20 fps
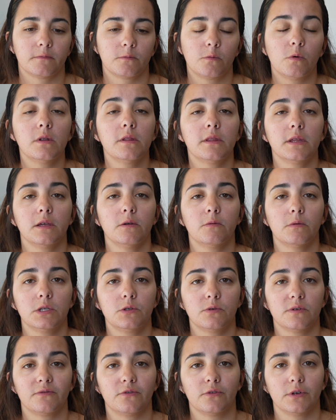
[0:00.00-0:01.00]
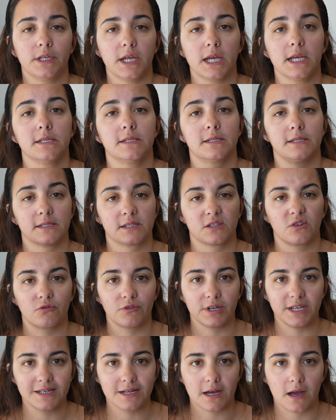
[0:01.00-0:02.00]
One thing you want to avoid is
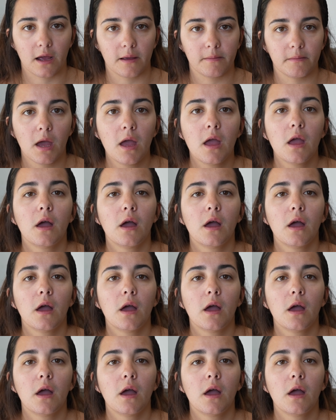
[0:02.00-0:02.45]
screen time